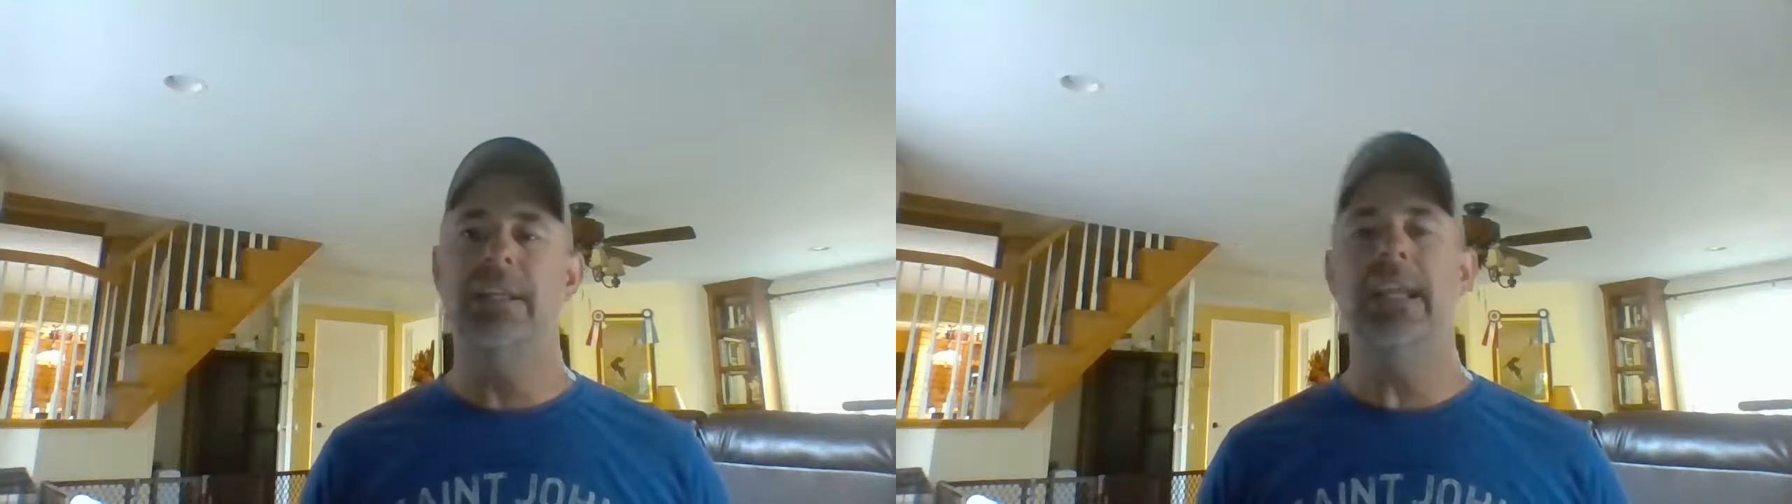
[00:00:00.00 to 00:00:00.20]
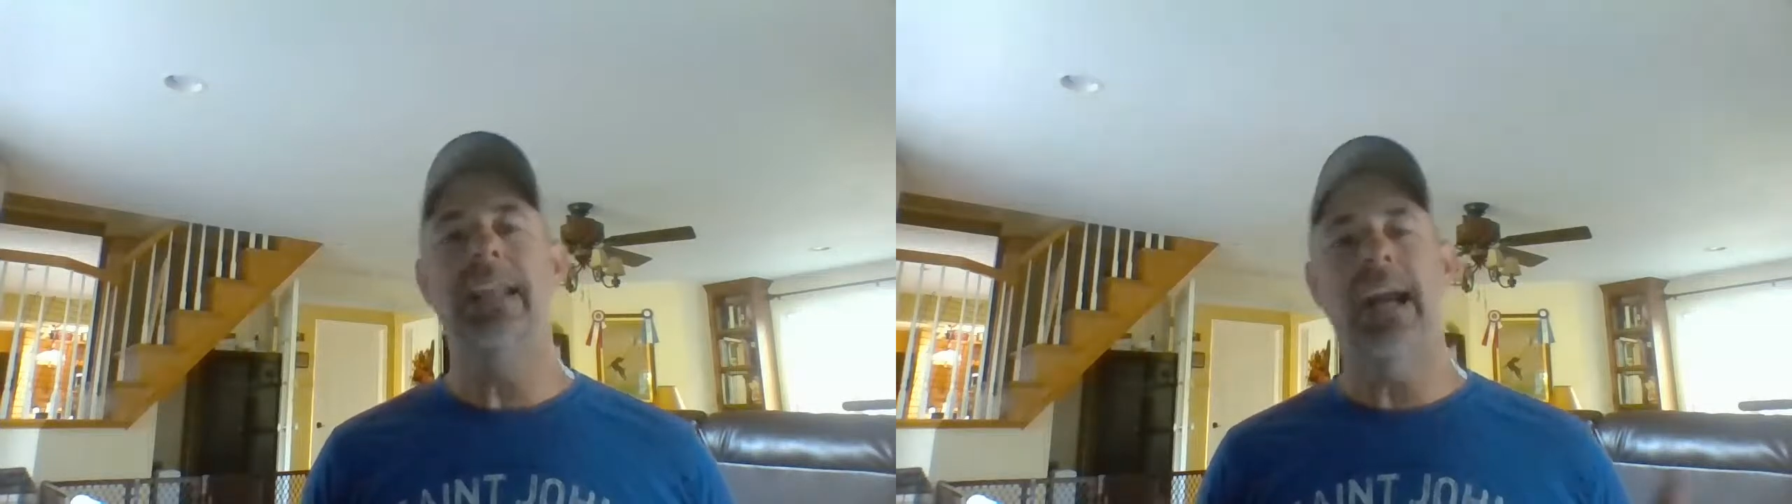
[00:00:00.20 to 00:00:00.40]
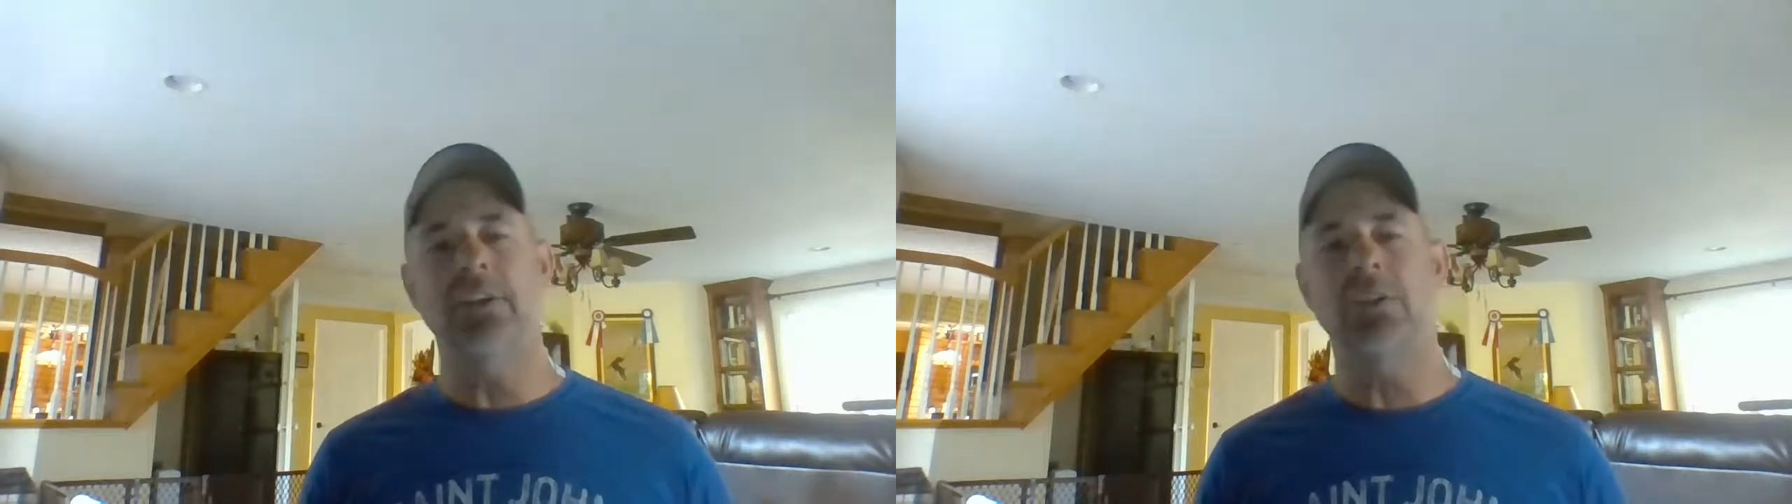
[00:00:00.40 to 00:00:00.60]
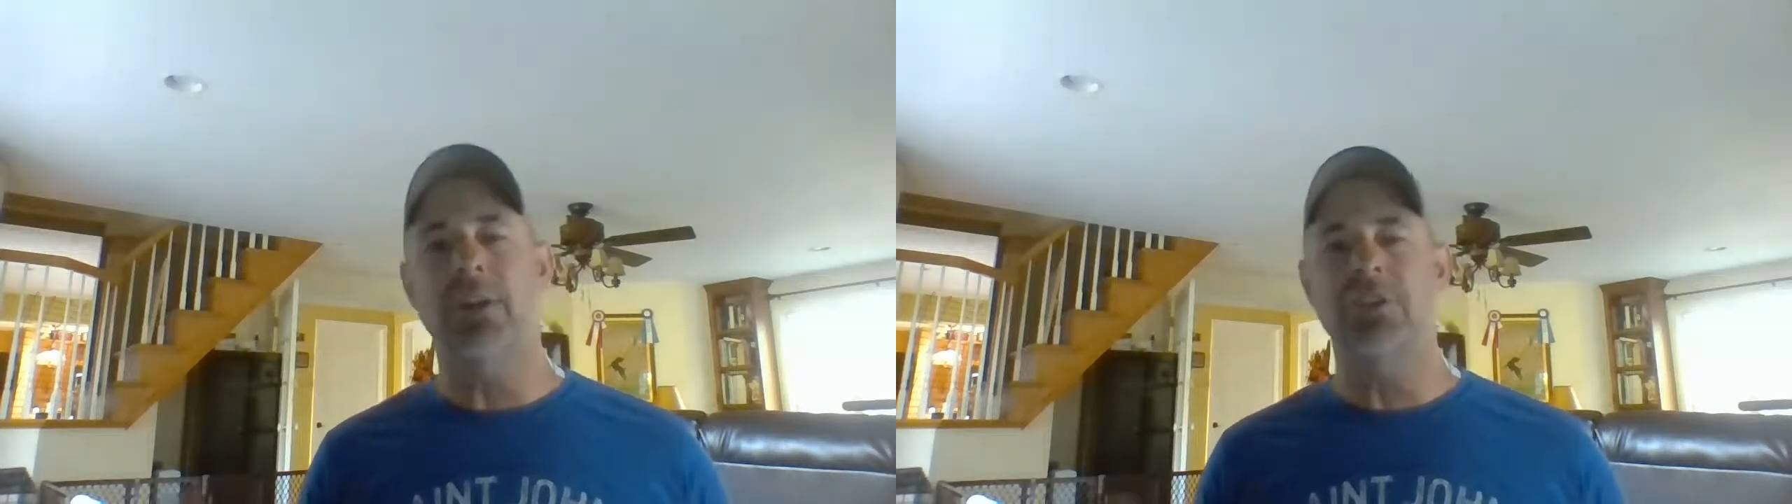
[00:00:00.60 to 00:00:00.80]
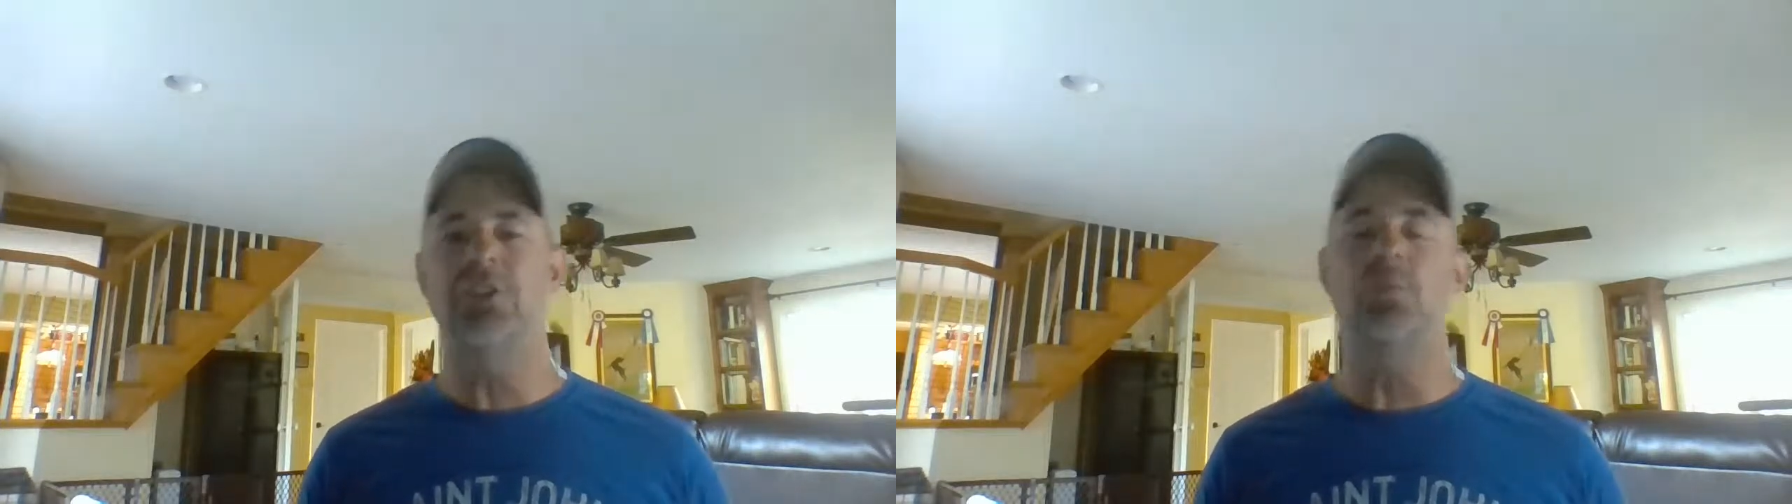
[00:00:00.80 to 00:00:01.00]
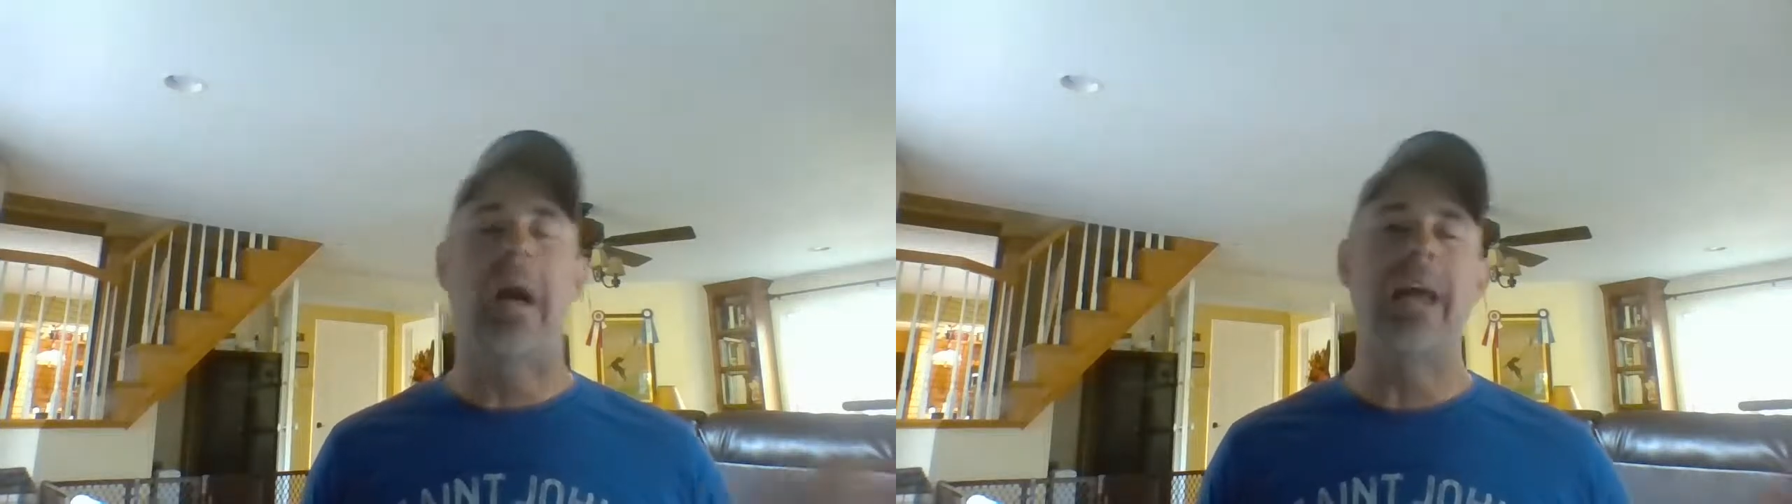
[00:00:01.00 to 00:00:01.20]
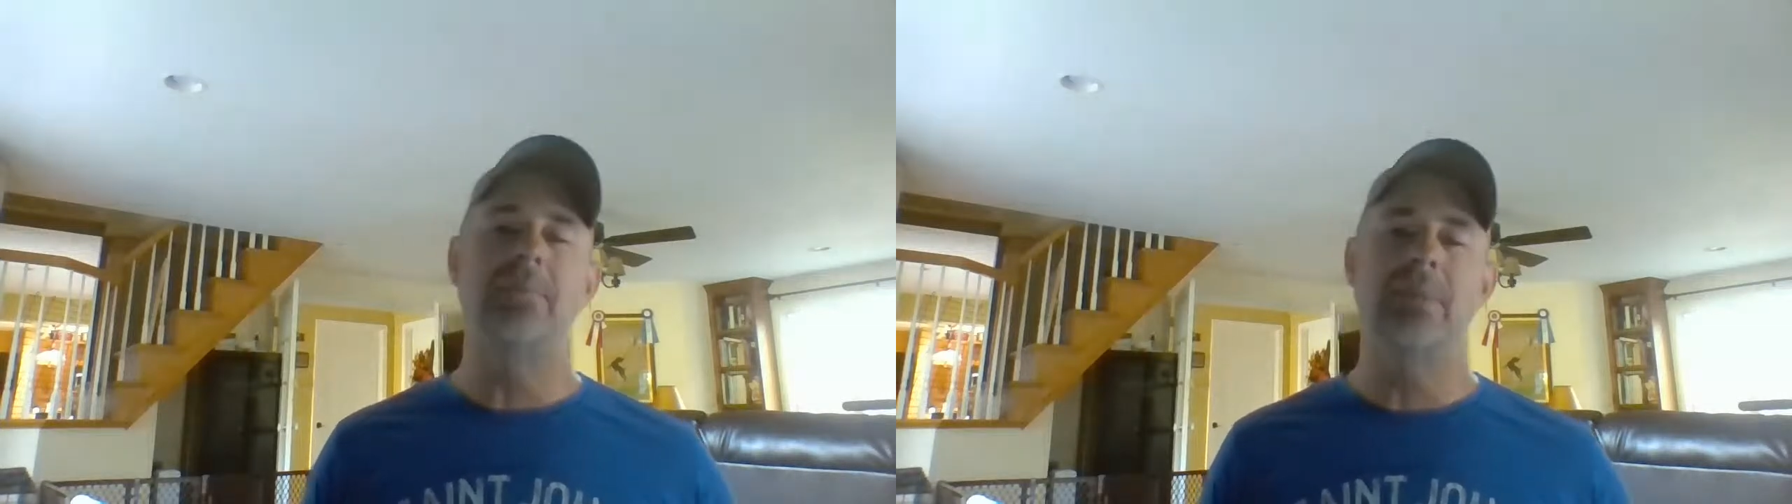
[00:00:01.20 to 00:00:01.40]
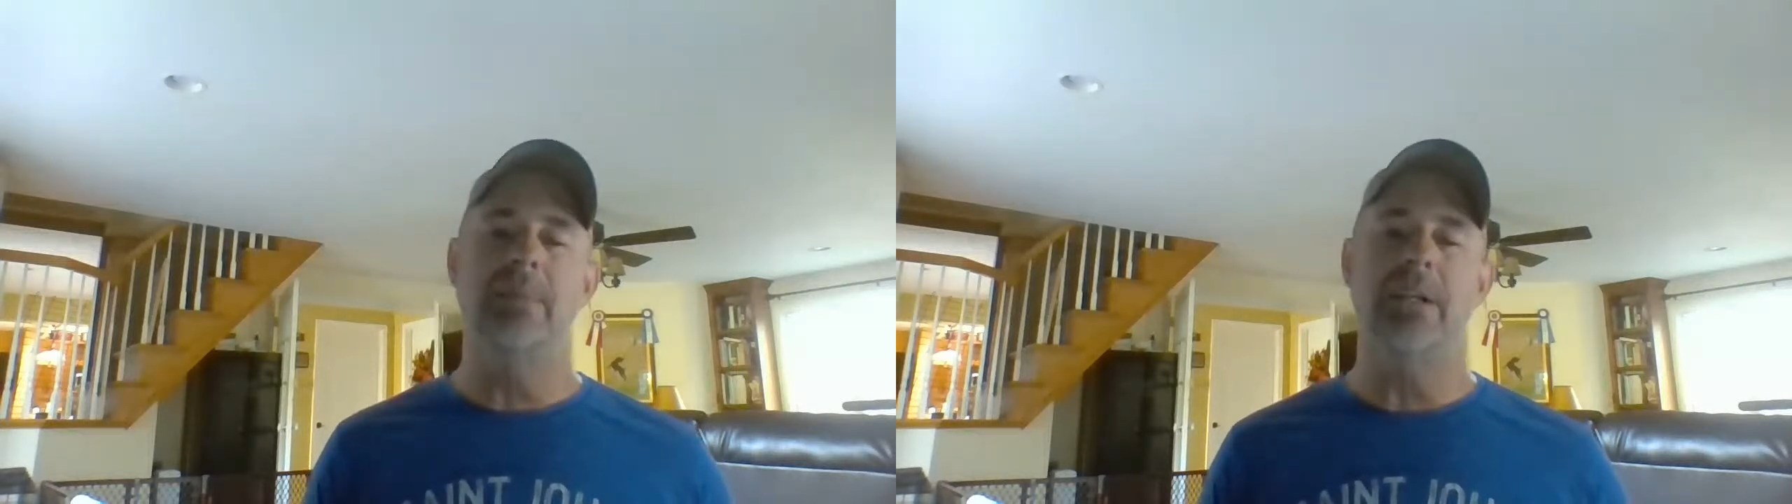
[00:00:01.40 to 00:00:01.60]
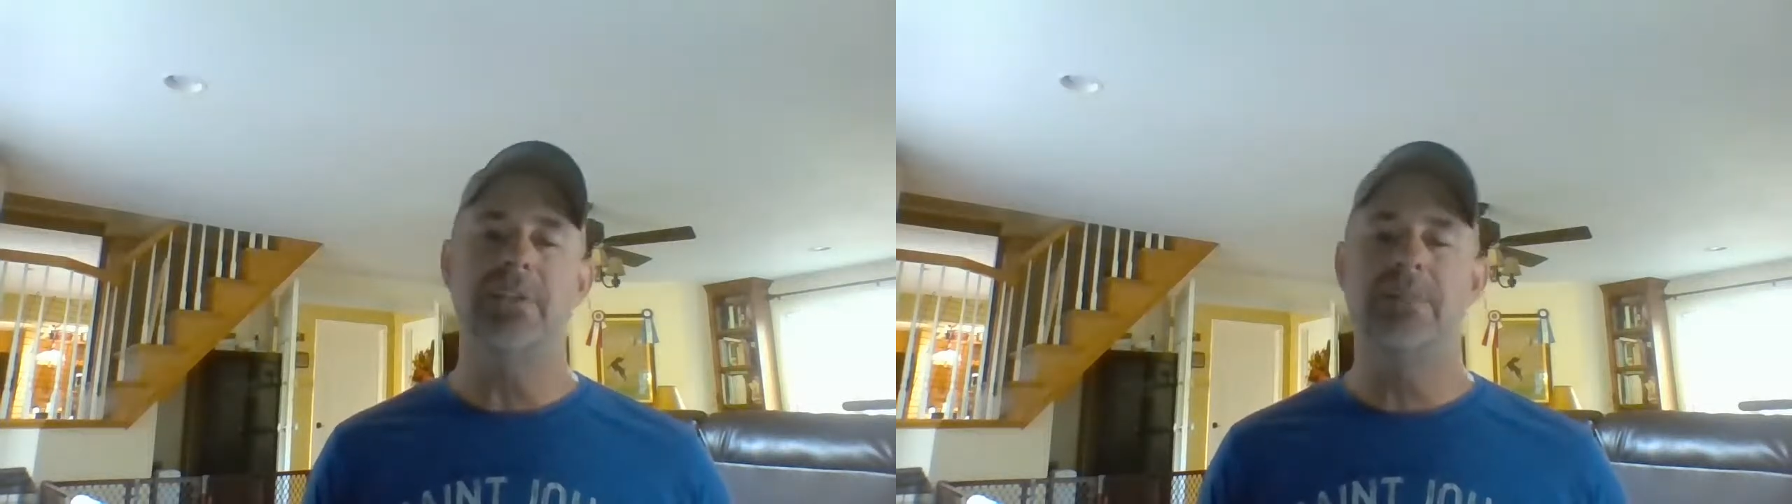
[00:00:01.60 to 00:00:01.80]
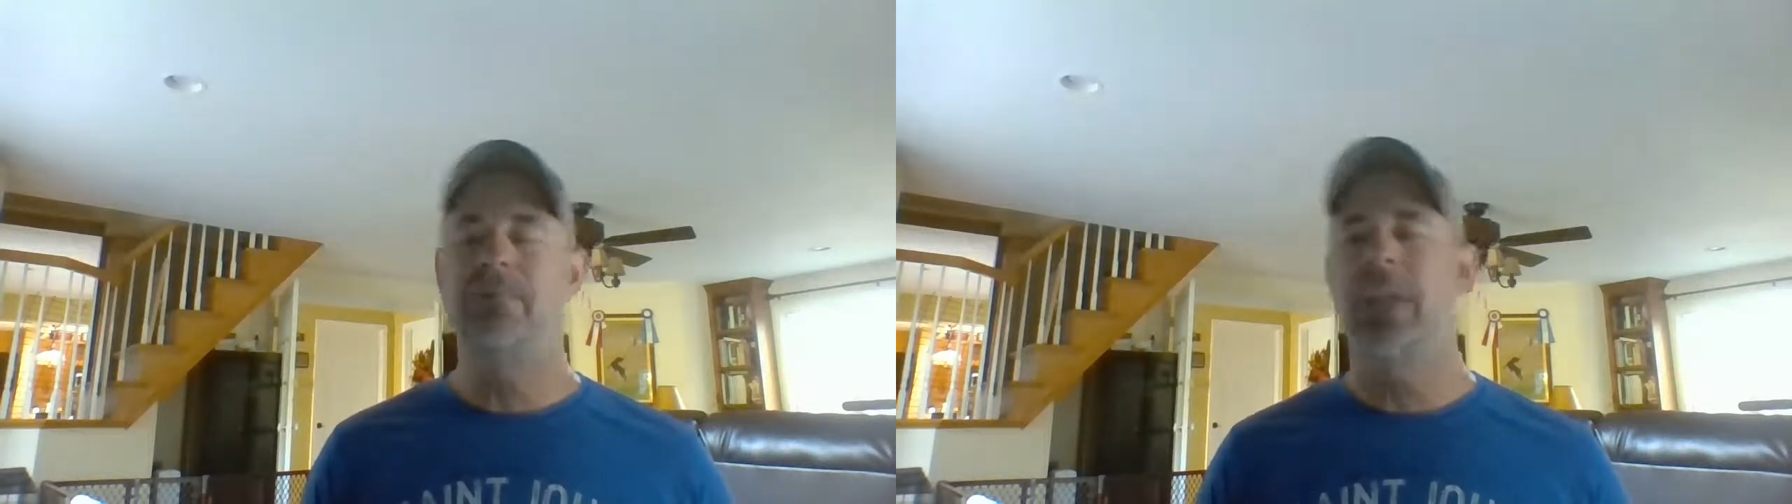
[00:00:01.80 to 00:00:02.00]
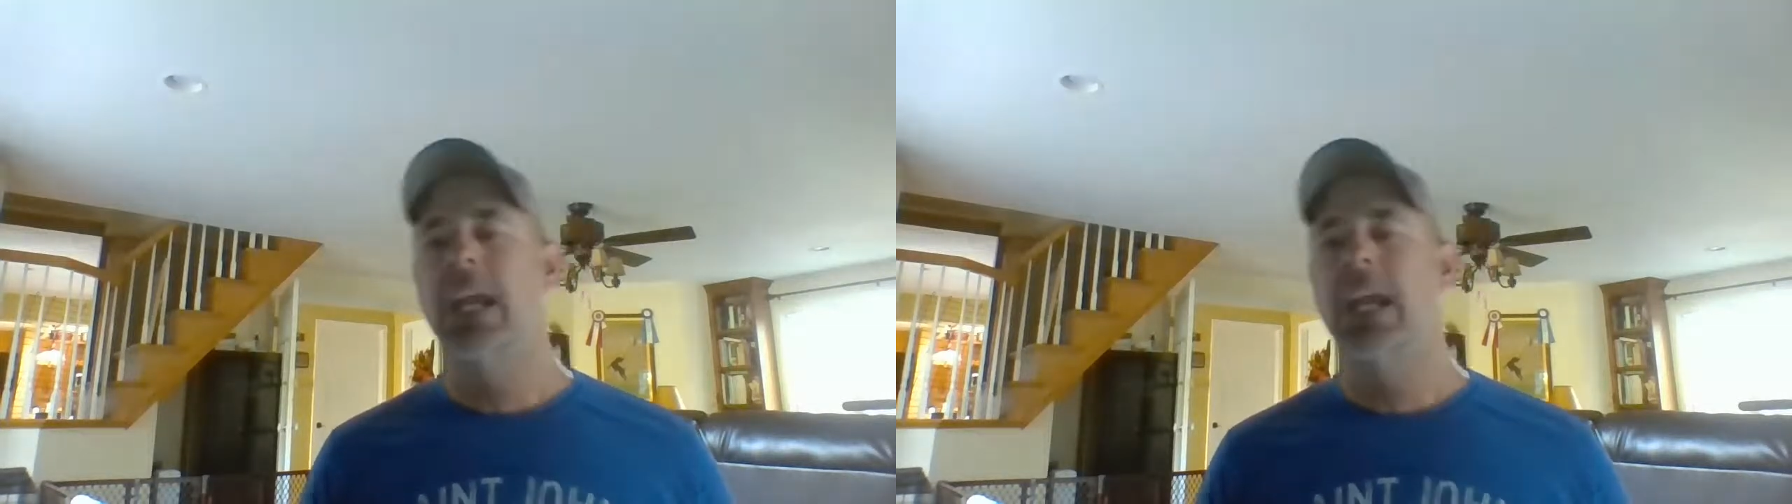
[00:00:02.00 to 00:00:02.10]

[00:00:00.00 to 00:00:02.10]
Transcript: And now the question is, why 3 months?